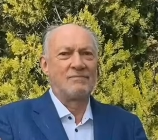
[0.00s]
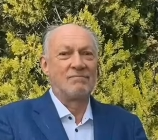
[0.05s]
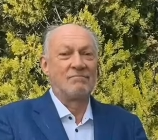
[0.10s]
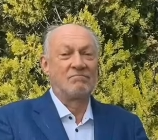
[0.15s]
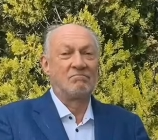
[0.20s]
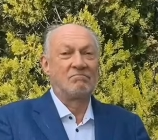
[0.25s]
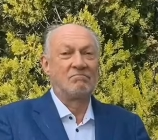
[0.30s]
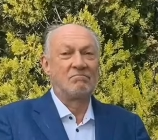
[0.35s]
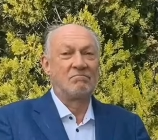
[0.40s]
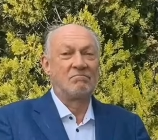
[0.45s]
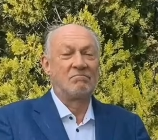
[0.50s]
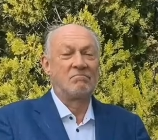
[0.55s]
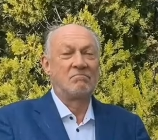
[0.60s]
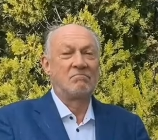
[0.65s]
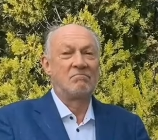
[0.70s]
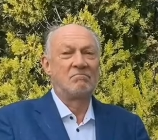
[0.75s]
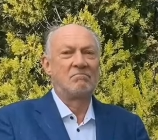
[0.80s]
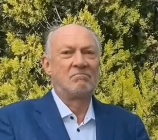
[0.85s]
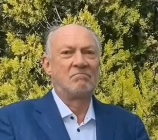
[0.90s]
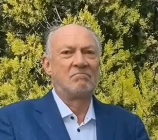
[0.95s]

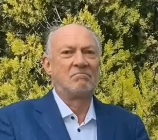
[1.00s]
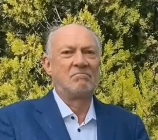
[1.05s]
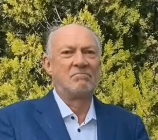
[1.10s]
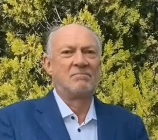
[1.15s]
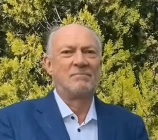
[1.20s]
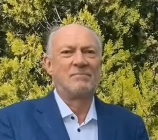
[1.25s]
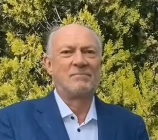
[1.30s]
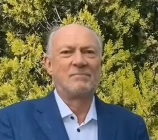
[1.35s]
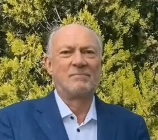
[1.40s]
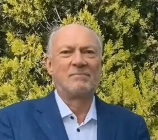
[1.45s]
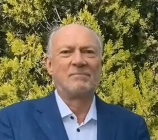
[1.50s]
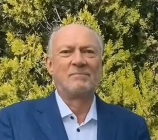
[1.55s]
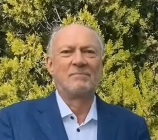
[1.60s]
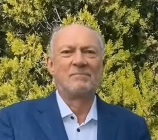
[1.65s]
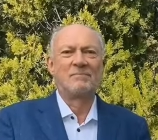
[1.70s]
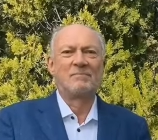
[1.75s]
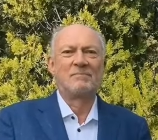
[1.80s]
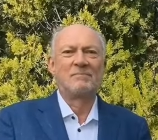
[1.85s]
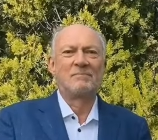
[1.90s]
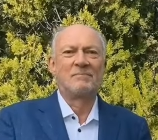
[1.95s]

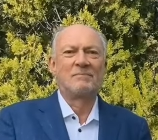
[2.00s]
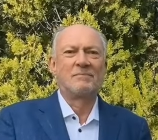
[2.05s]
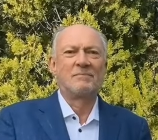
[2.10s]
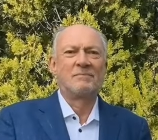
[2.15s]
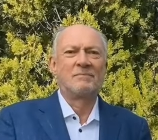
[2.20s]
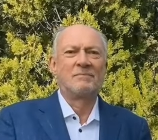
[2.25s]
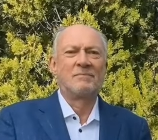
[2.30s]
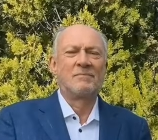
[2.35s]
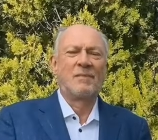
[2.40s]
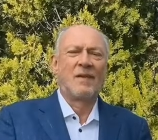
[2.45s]
(no one is talking)